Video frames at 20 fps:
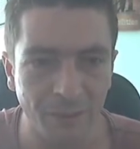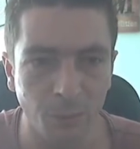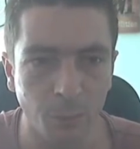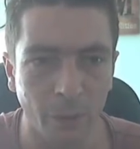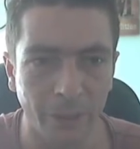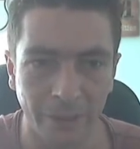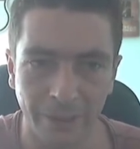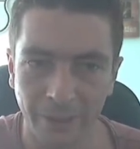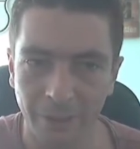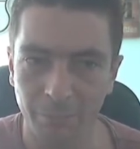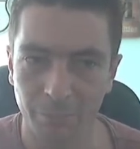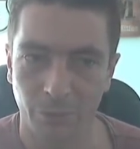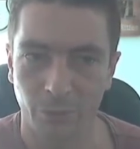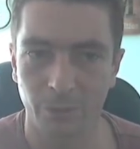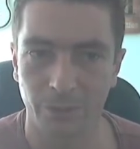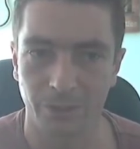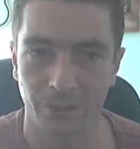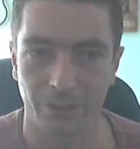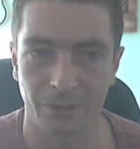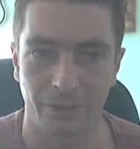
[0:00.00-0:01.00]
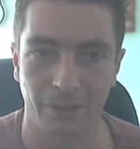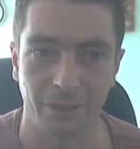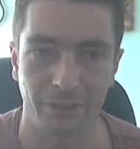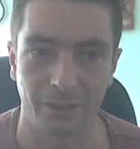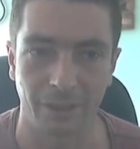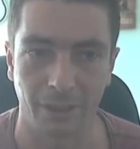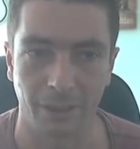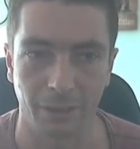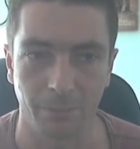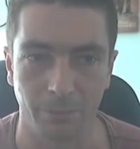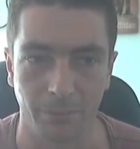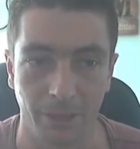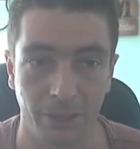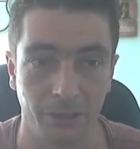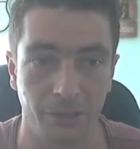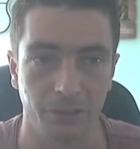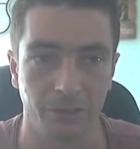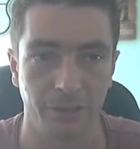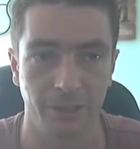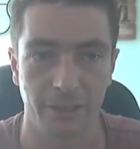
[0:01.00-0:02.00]
When I imported them
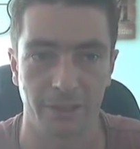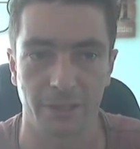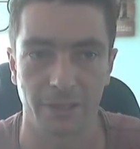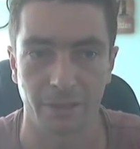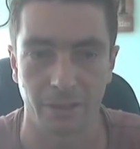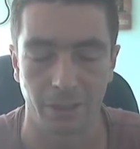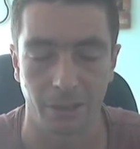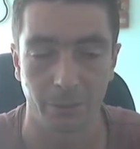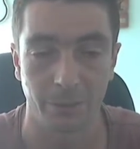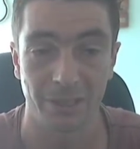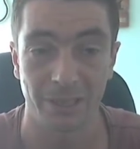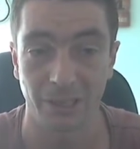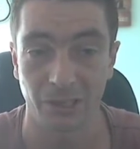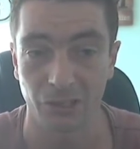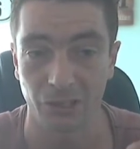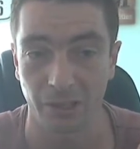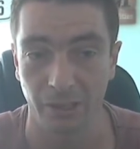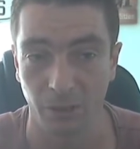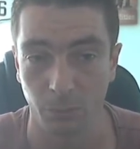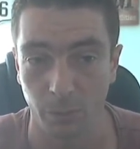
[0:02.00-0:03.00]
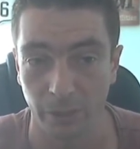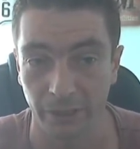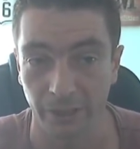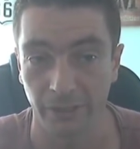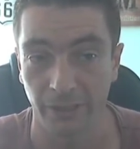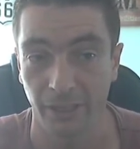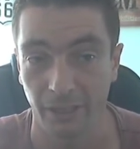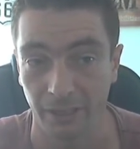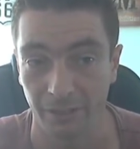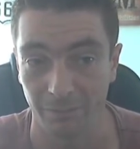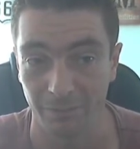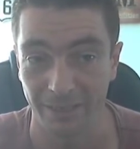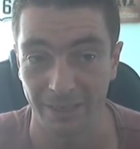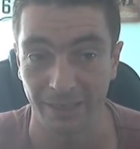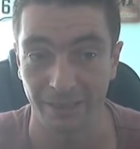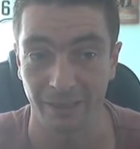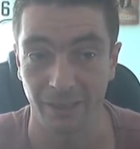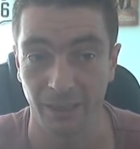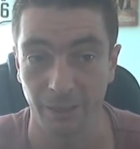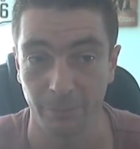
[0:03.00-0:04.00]
into this, I was actually, when I
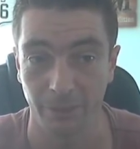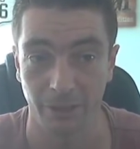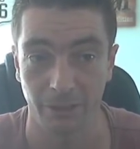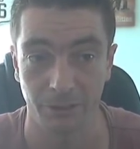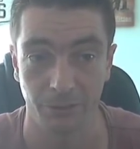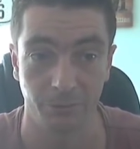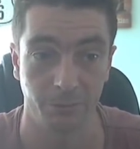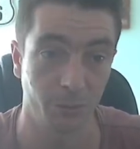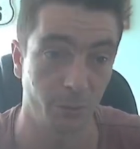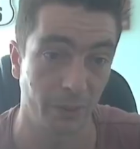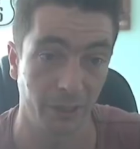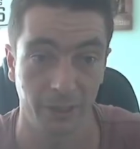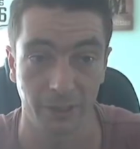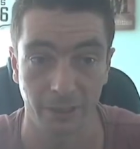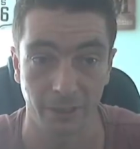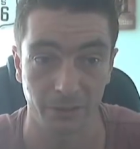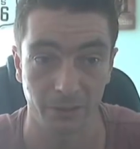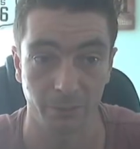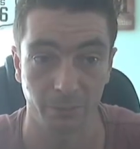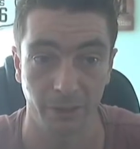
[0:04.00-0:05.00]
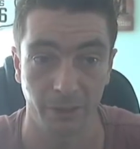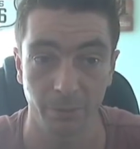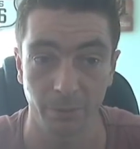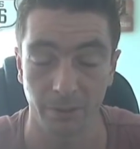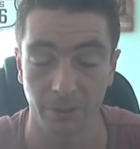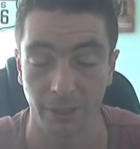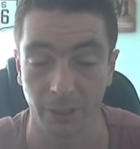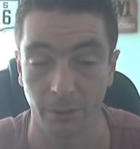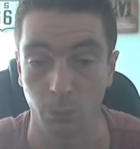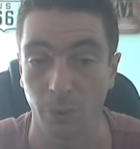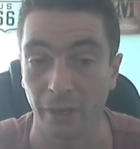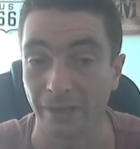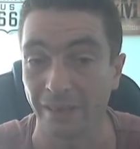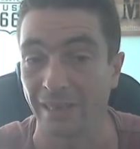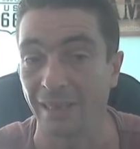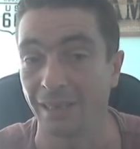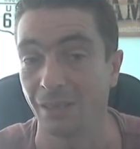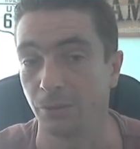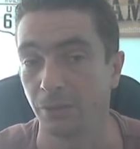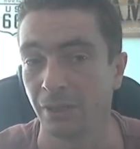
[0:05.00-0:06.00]
sent an email to 20,000 people. It went
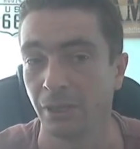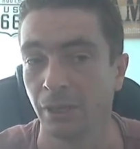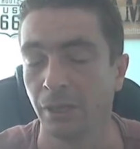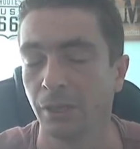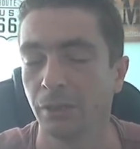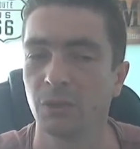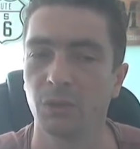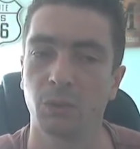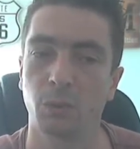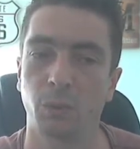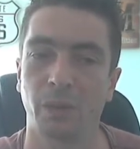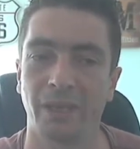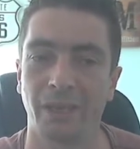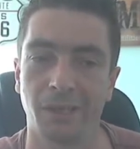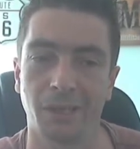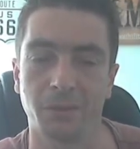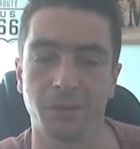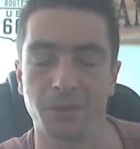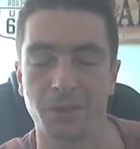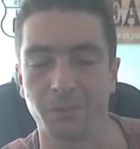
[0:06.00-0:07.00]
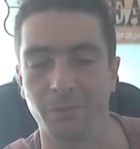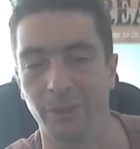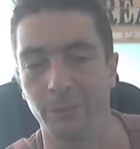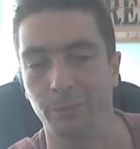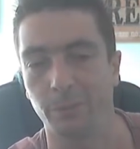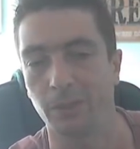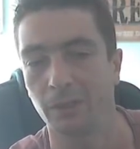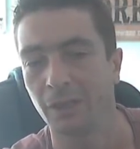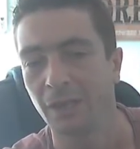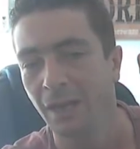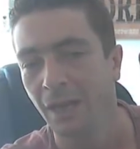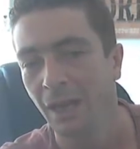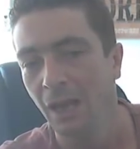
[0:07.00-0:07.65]
out to 20,000 people.